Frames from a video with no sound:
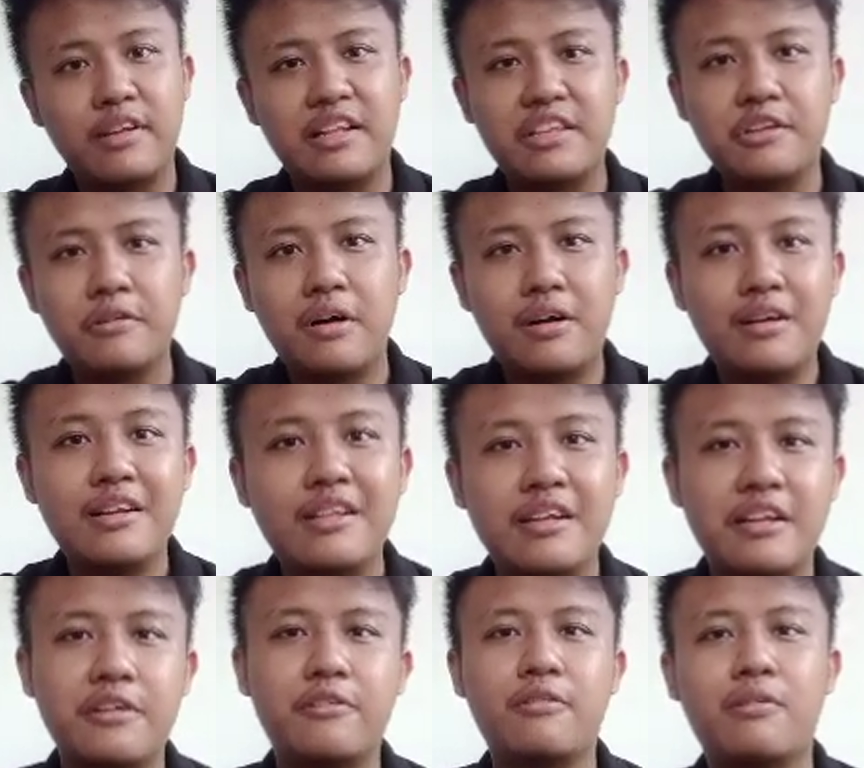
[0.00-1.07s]
that you already
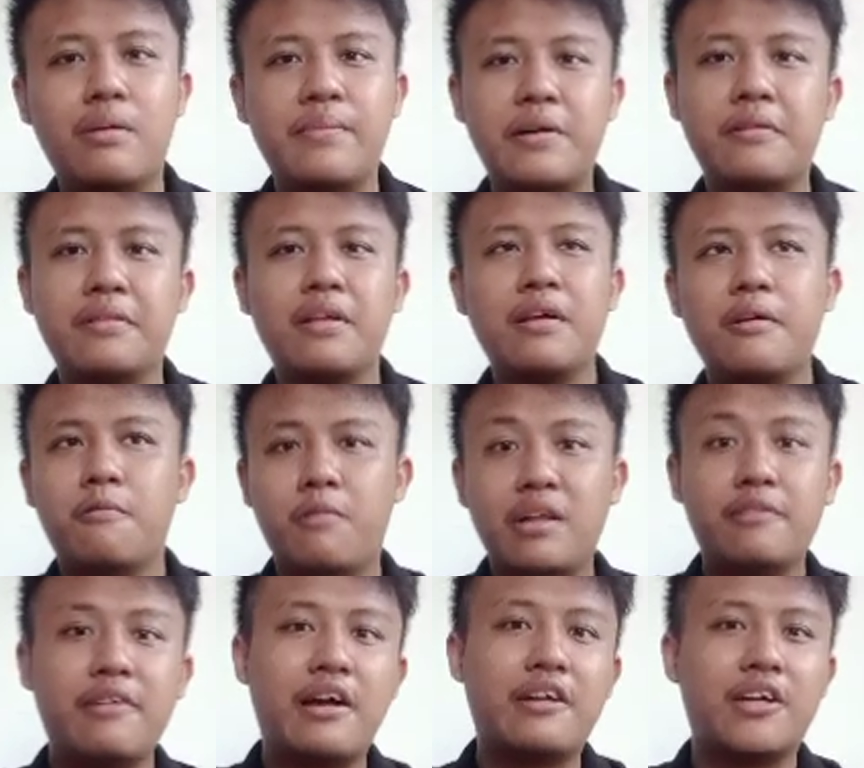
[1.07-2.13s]
know about
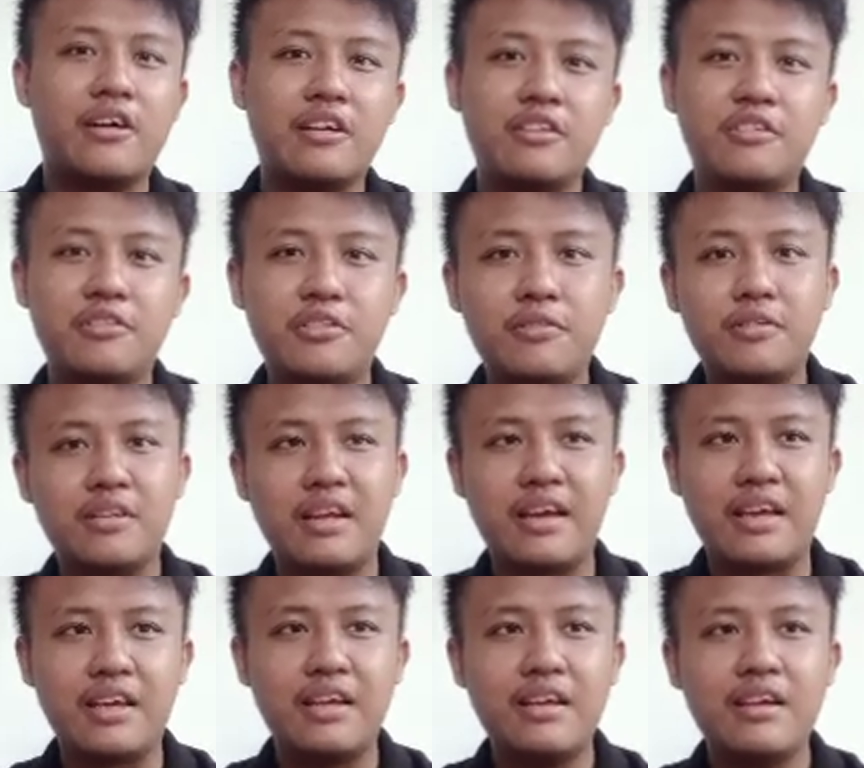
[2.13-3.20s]
what we are going to do
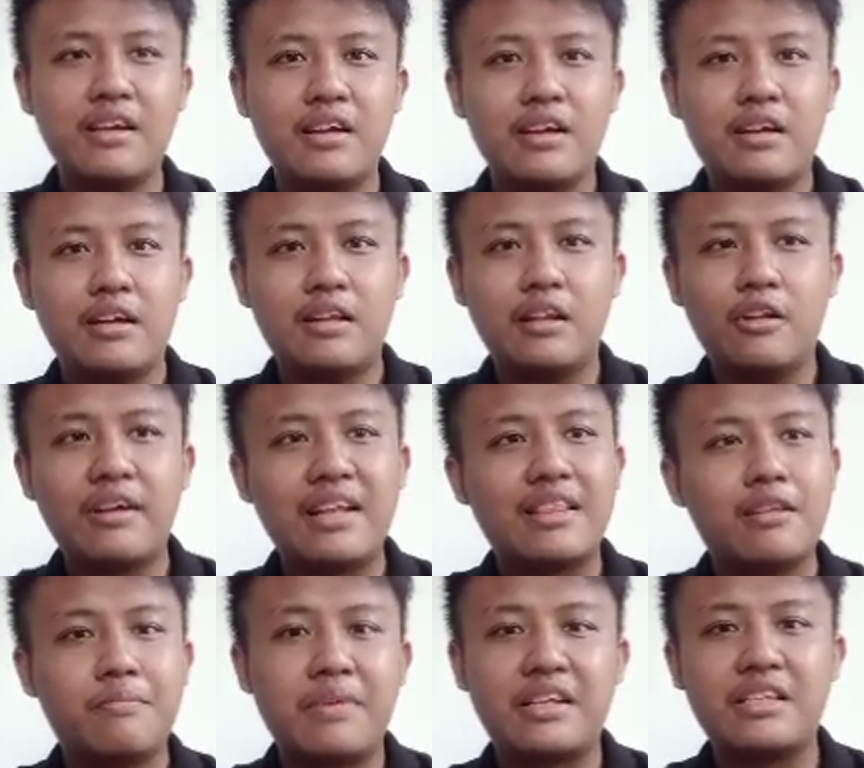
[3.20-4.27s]
today, look at
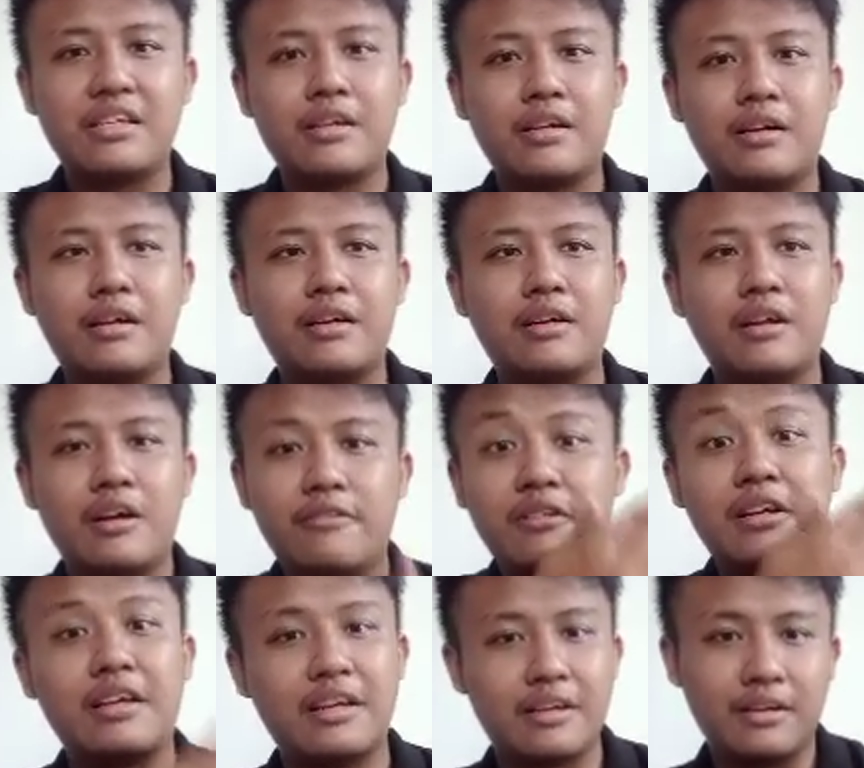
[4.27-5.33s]
the picture
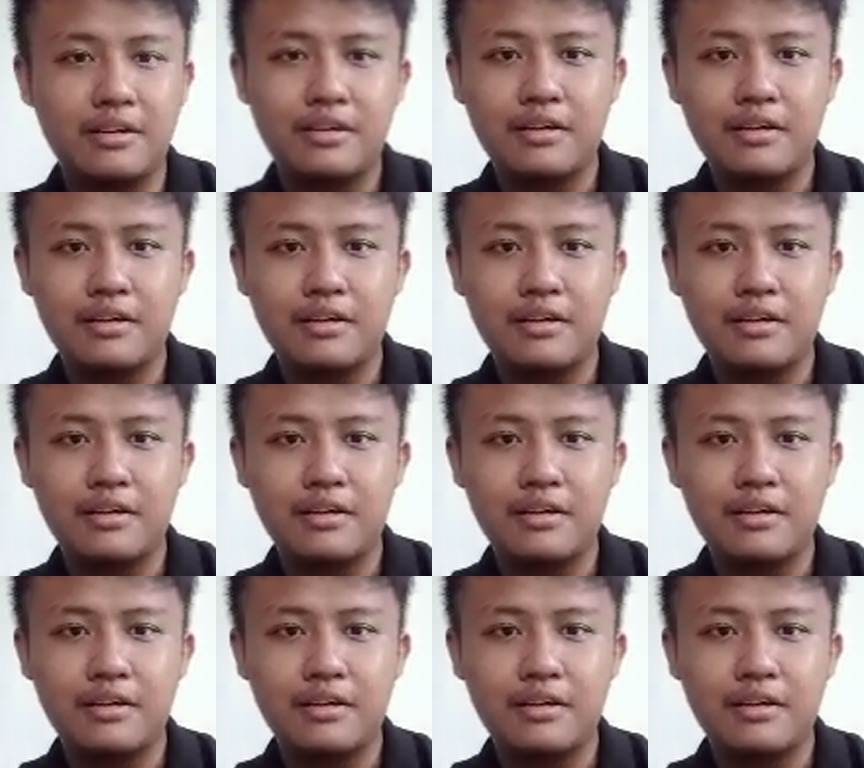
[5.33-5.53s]
over here.